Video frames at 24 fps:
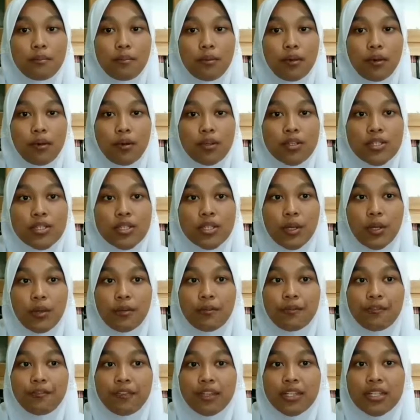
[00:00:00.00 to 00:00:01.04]
Most
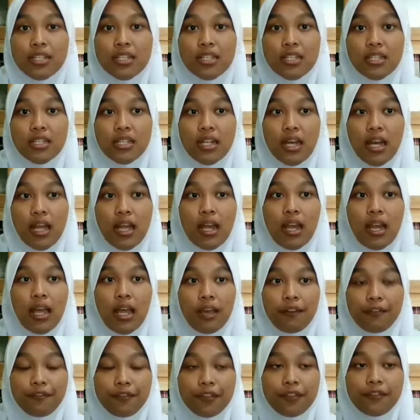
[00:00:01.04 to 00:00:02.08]
conventional
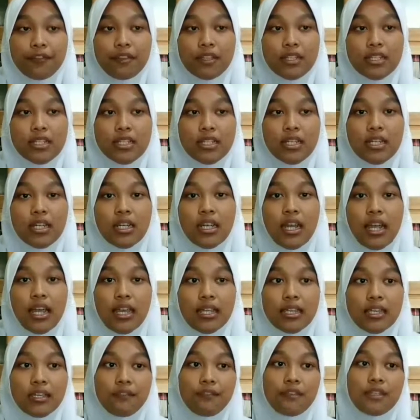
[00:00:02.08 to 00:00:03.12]
aviation
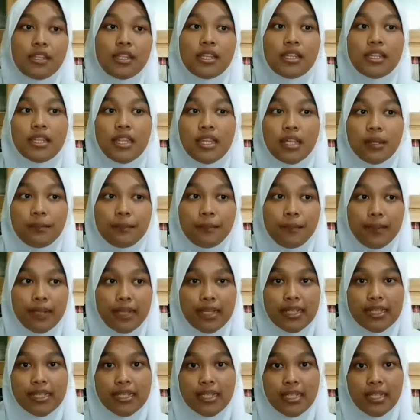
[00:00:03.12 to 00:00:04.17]
activity takes
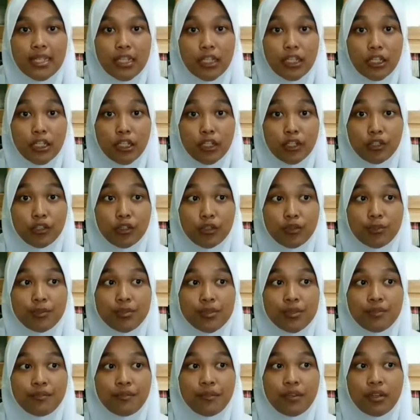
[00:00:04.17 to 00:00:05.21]
place in the
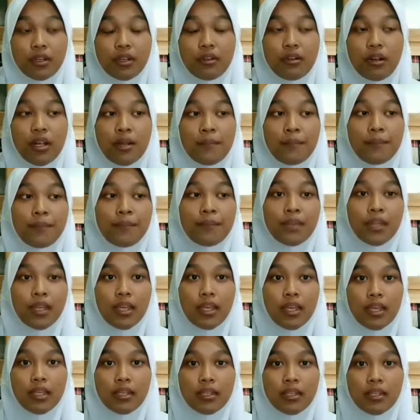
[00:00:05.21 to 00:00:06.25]
troposphere,
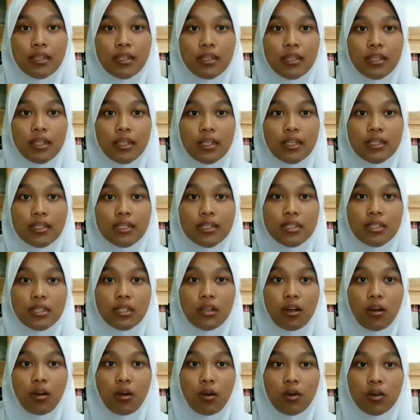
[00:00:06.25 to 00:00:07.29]
and it is
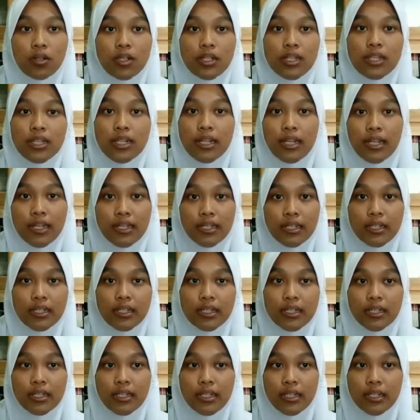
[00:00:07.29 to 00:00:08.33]
the only
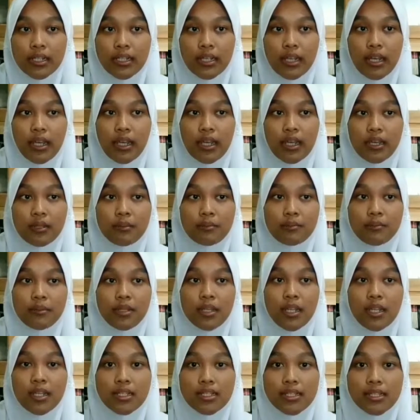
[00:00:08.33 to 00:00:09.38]
layer that can
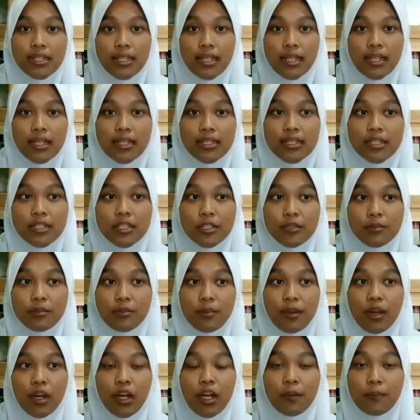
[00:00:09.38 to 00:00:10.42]
be
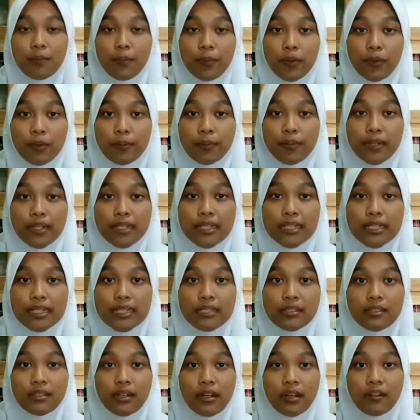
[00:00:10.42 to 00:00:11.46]
accessed by
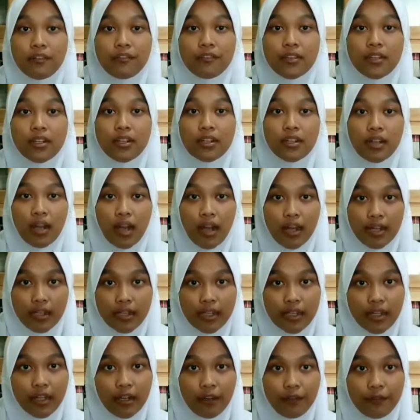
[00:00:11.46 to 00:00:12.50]
properly driven
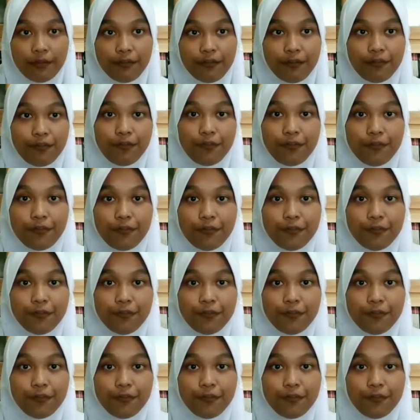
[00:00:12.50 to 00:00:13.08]
aircraft.